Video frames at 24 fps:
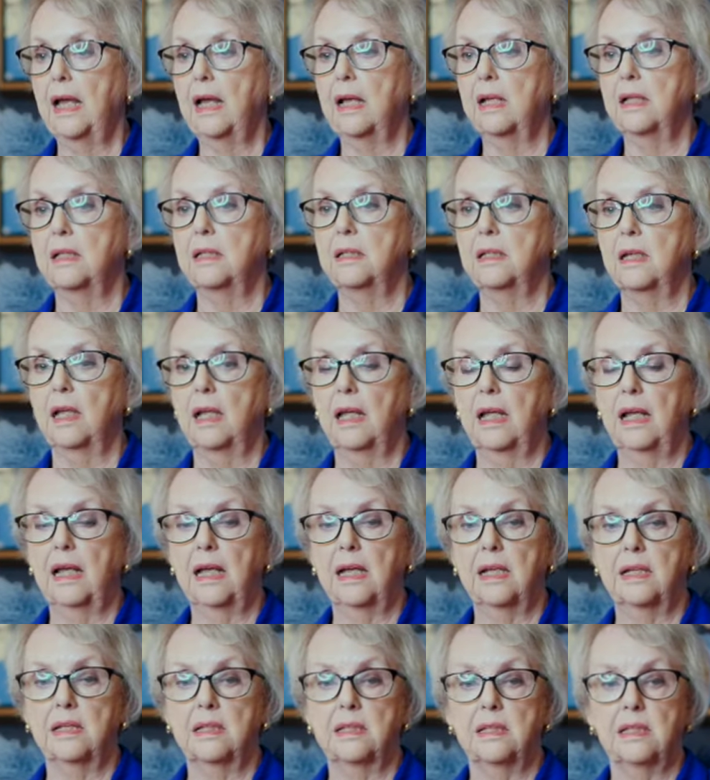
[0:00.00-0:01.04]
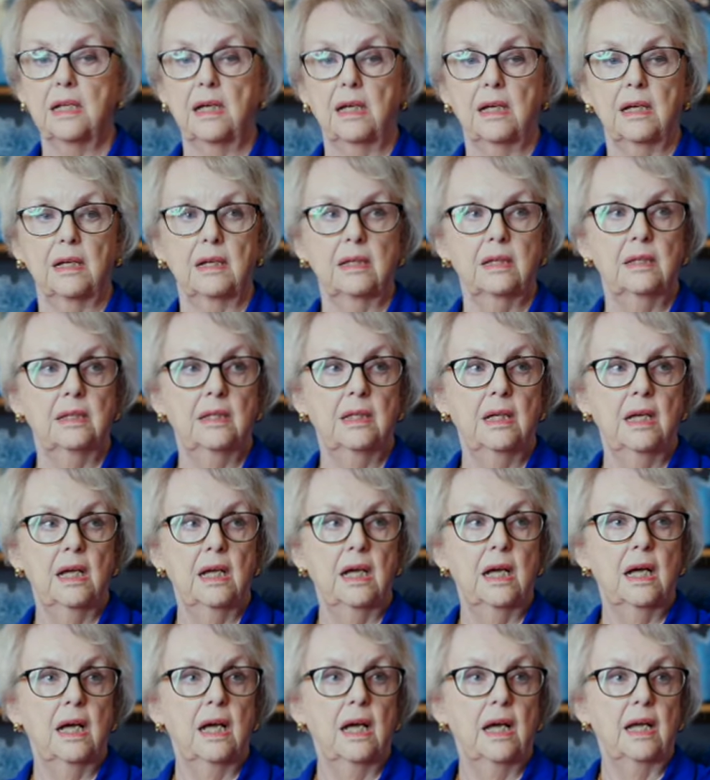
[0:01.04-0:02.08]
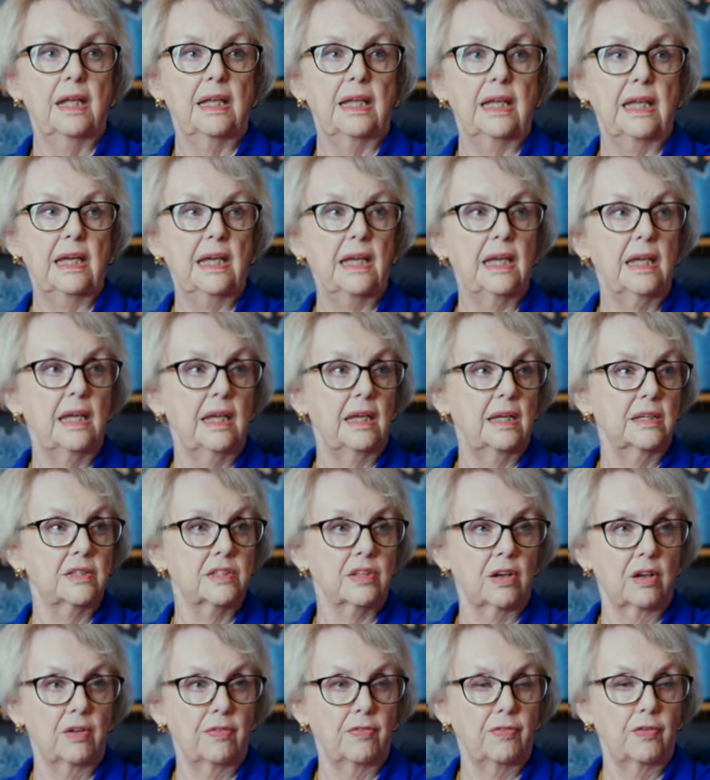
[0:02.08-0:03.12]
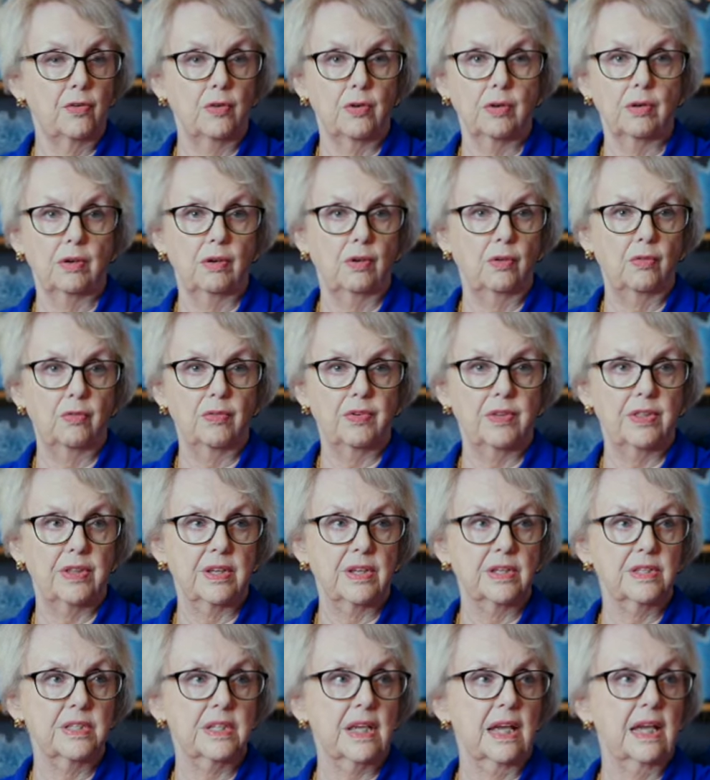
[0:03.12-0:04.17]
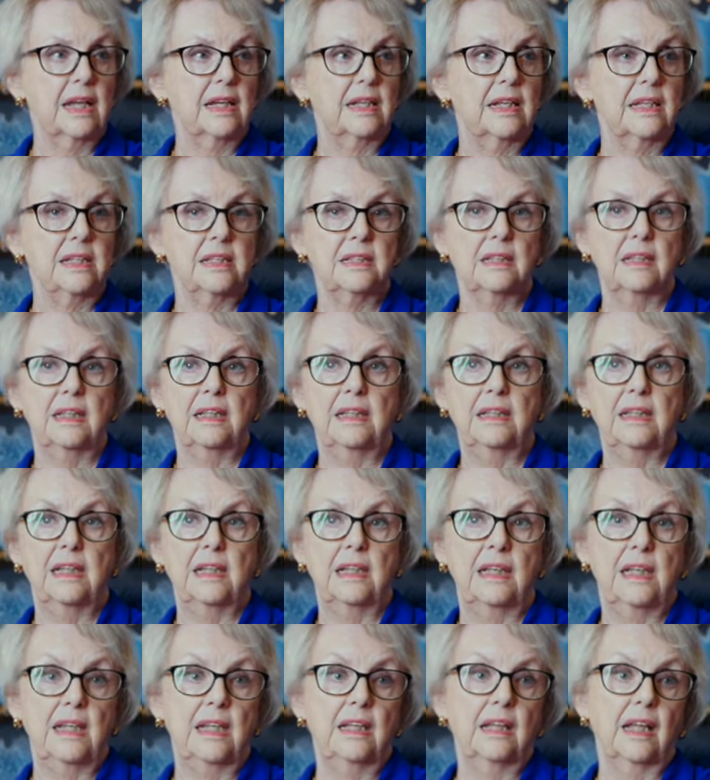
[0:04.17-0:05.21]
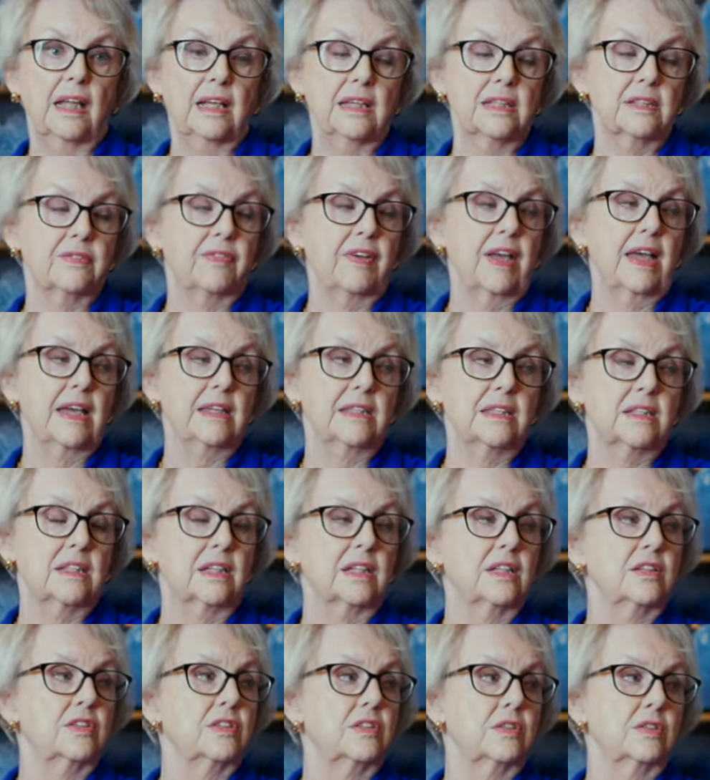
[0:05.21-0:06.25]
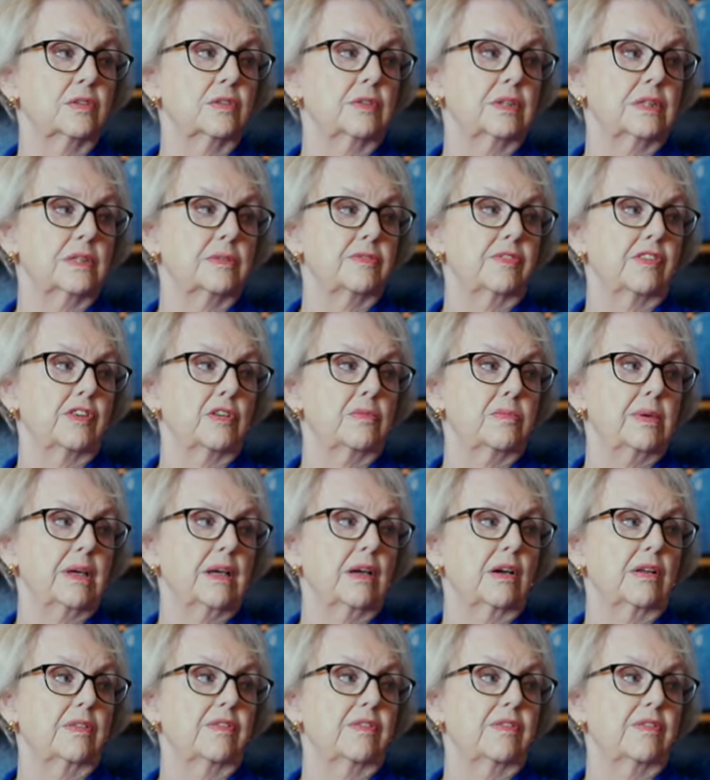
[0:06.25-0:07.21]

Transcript: and he is all over this, and then he likes fasting too. He's very big on